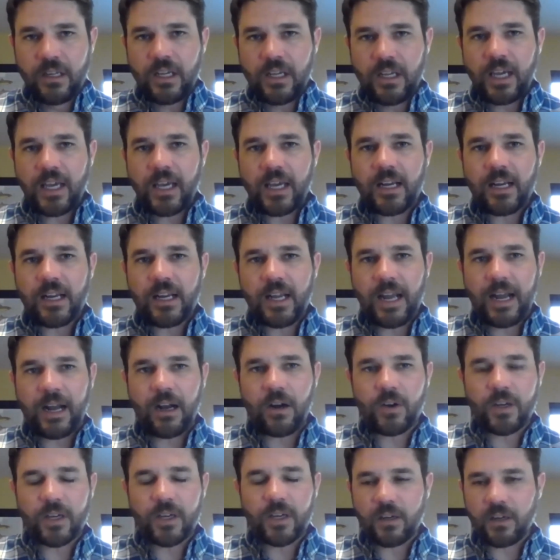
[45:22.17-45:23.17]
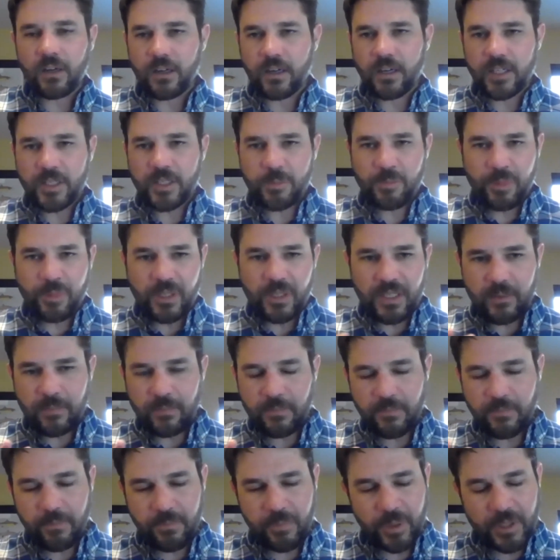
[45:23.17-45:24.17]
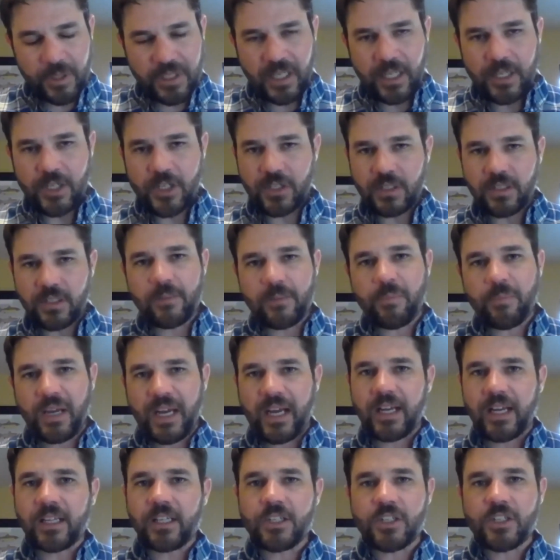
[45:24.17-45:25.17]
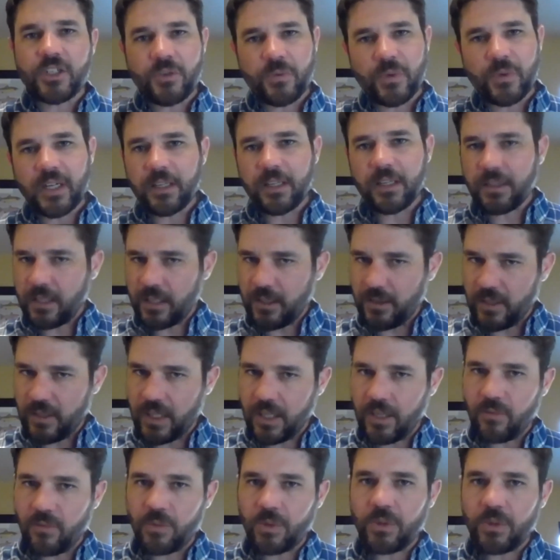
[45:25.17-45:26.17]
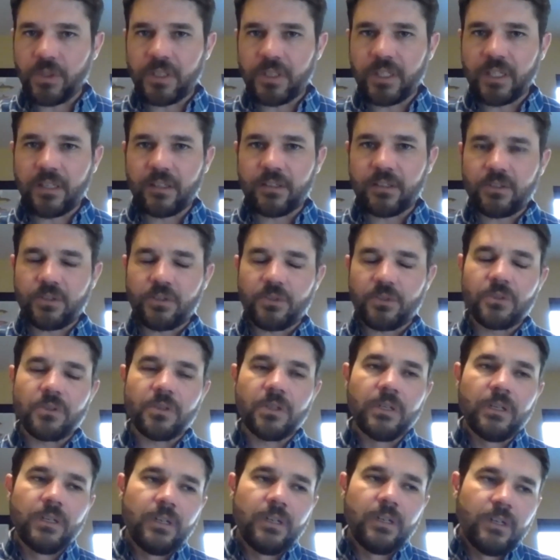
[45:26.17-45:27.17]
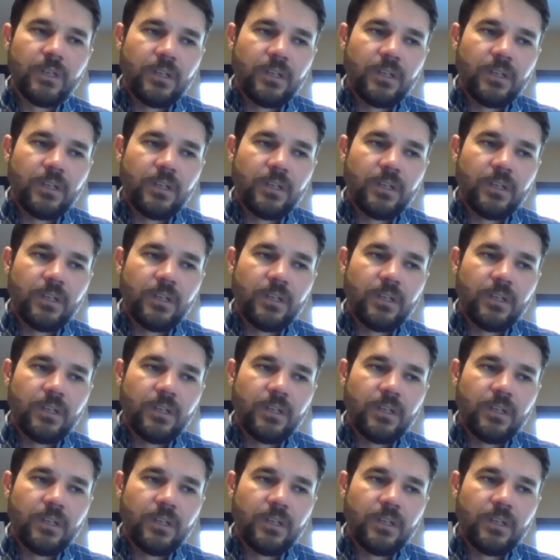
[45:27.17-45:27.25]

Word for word: and how can ours be potentially packaged with and, and rolled into